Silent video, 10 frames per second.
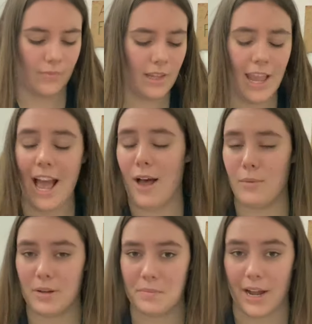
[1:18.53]
How
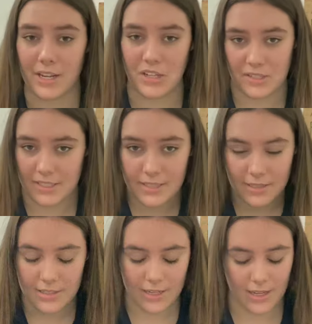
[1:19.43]
one might use
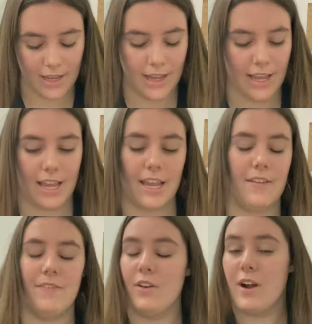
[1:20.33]
it:
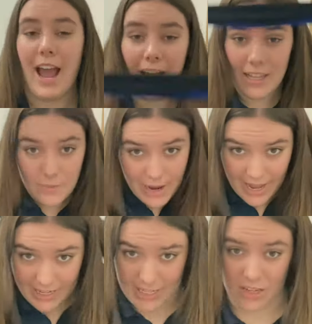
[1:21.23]
if you're out and
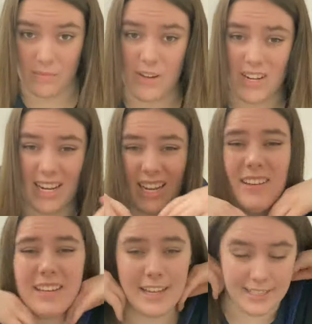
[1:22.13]
about in the community,
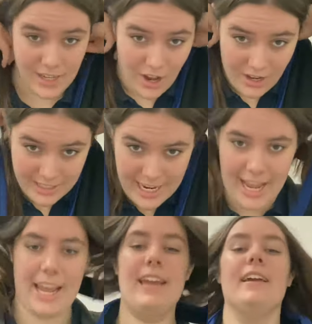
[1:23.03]
it's a hot
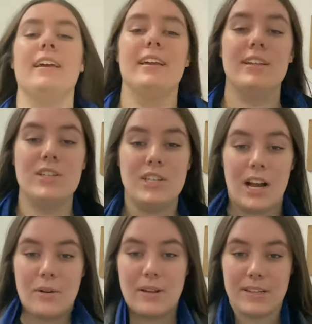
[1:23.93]
day,
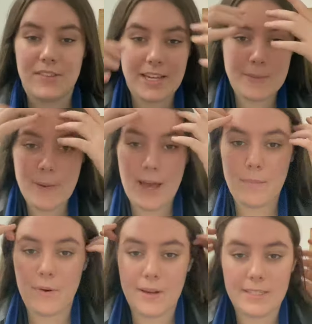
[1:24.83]
chuck one of these bad
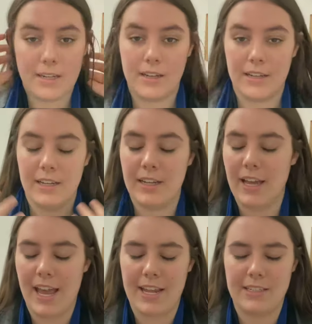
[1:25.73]
boys on,
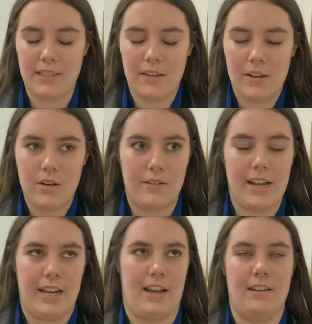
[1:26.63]
and already